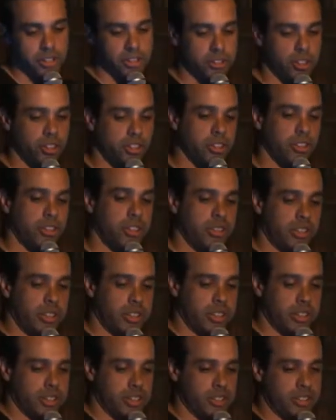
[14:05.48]
Tokyo
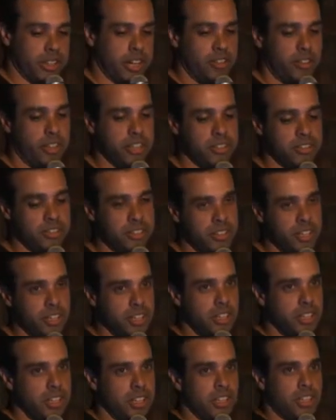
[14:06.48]
Tyrant.
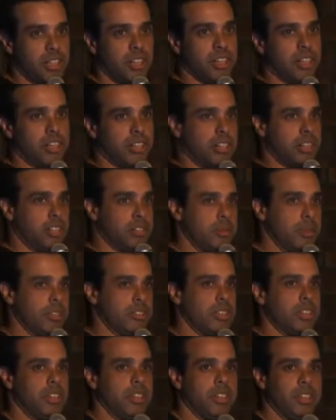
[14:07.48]
It's
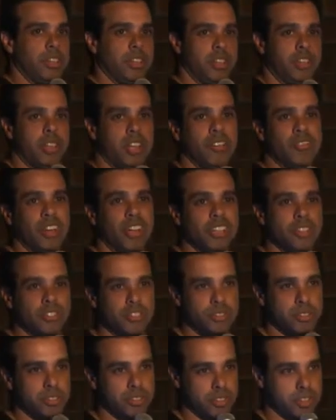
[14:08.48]
basically key value
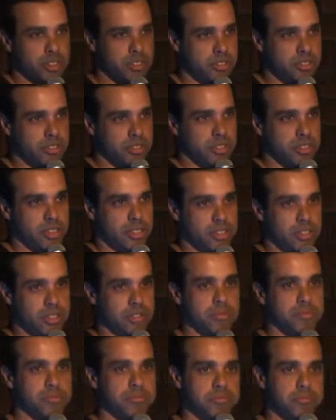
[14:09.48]
store that
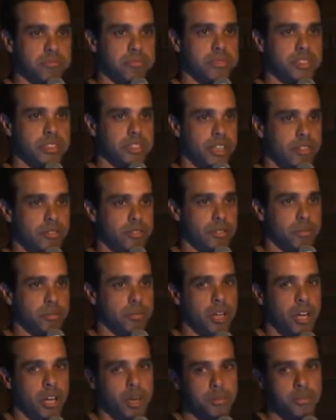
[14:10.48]
saves
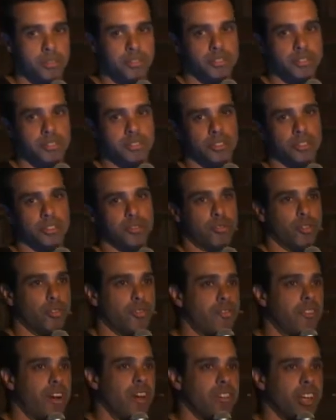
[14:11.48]
blobs. So for
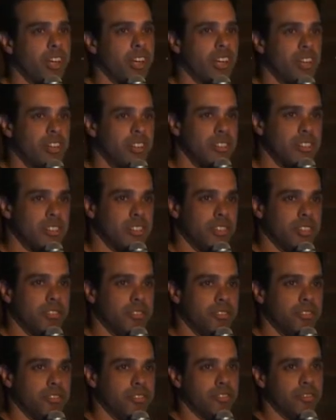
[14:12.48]
favicons
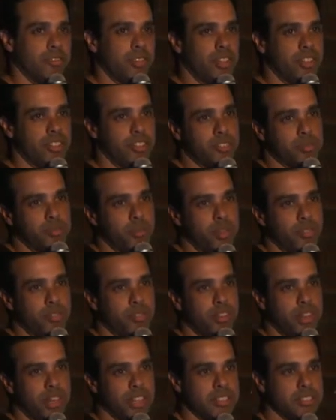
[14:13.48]
and very small
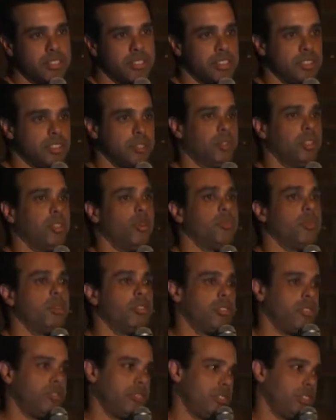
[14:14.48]
files, there's no
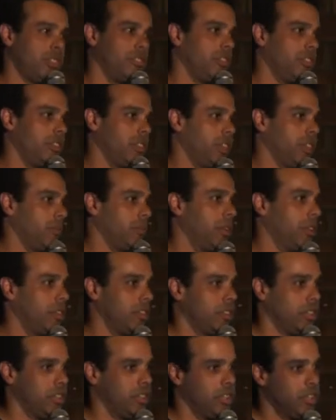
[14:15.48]
point of saving them
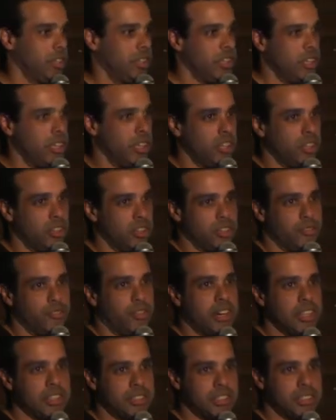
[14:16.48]
on the
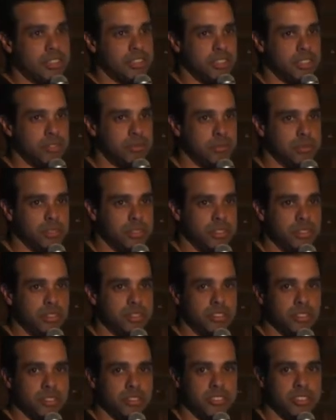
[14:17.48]
file system.
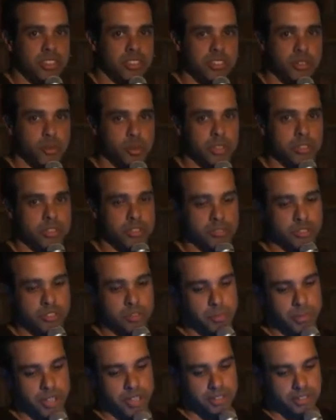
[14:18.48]
It's just a waste of
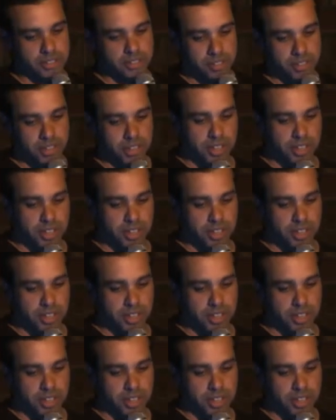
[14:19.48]
space.